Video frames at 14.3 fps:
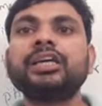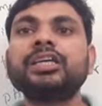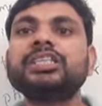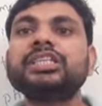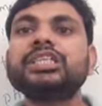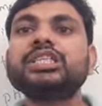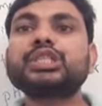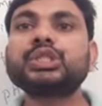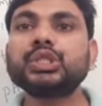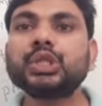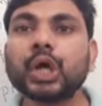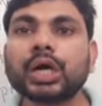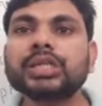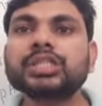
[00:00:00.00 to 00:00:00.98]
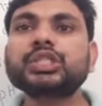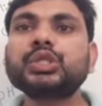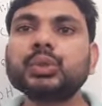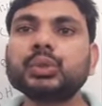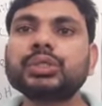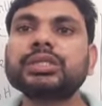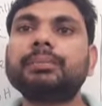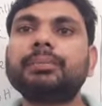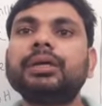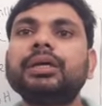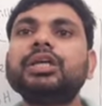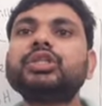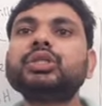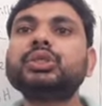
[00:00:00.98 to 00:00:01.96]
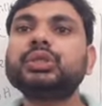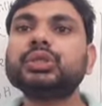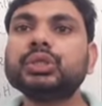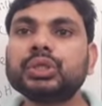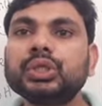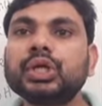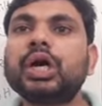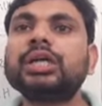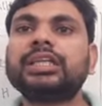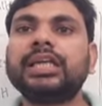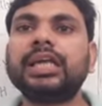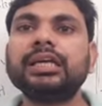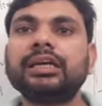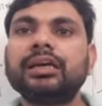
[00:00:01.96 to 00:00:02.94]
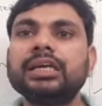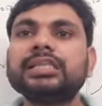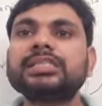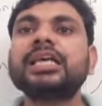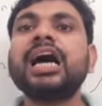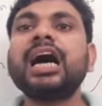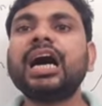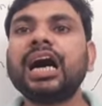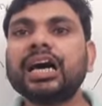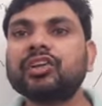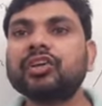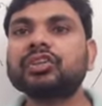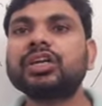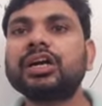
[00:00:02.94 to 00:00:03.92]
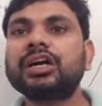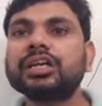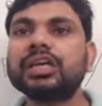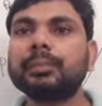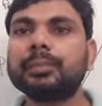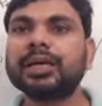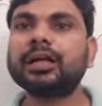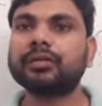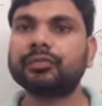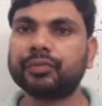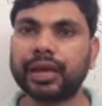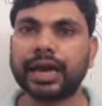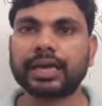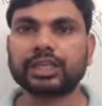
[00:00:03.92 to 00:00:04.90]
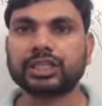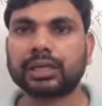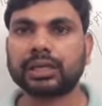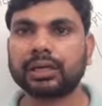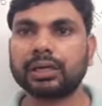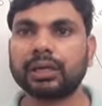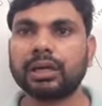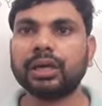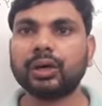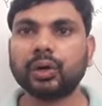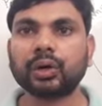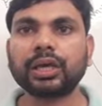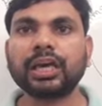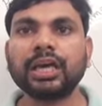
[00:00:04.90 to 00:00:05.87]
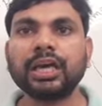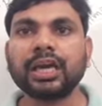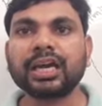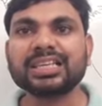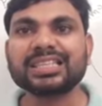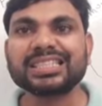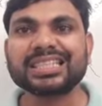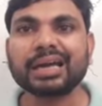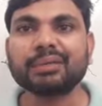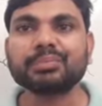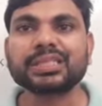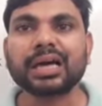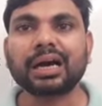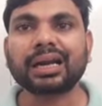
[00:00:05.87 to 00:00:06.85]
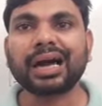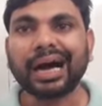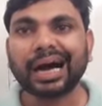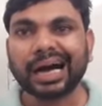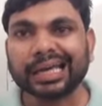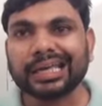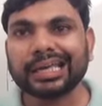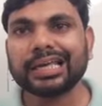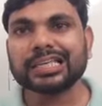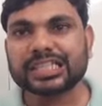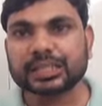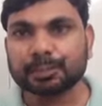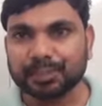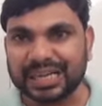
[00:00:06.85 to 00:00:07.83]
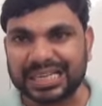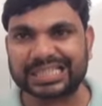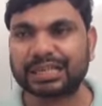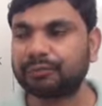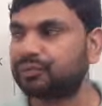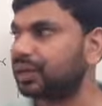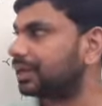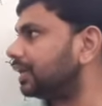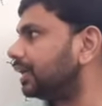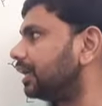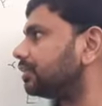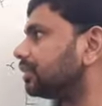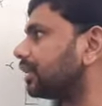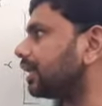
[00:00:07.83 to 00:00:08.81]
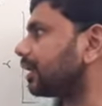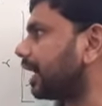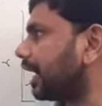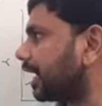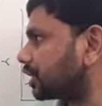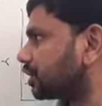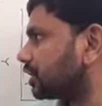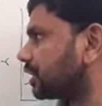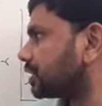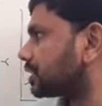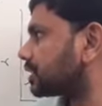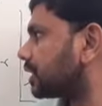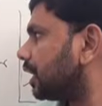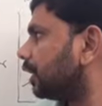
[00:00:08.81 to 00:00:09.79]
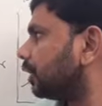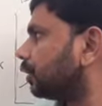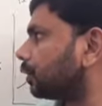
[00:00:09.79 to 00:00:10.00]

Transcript: It is not suitable. It do not increase another chemical reaction. Okay, enzymes are highly specific in their actions.